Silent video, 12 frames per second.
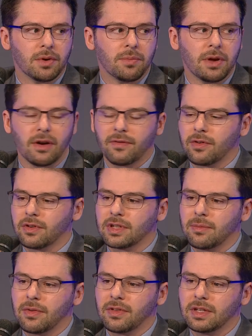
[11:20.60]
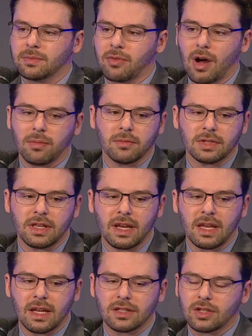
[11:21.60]
prepare for some of these problems that they
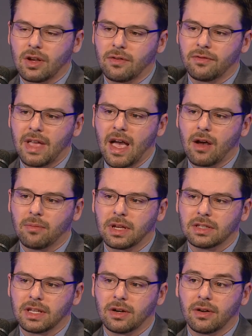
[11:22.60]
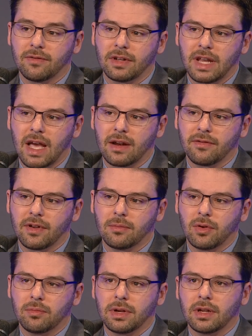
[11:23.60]
can't solve now because they don't have the data
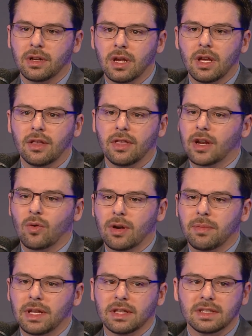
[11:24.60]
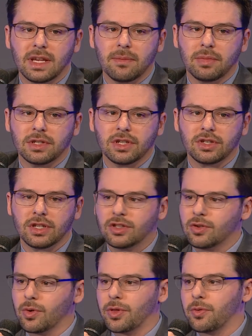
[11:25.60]
available, but they don't want to be in the same position
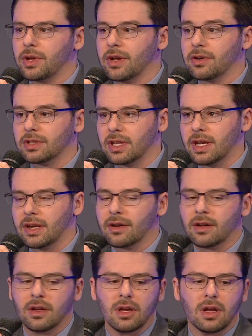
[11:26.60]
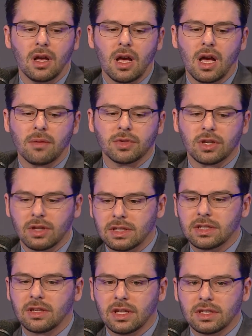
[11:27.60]
2 or 3 years later. So
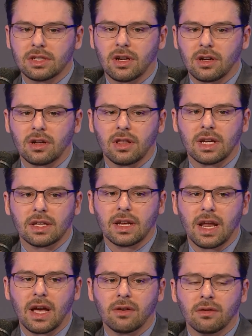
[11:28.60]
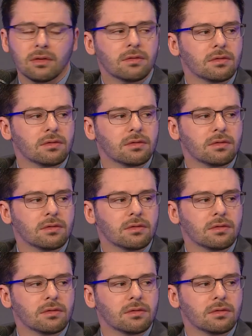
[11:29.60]
let's start collecting now.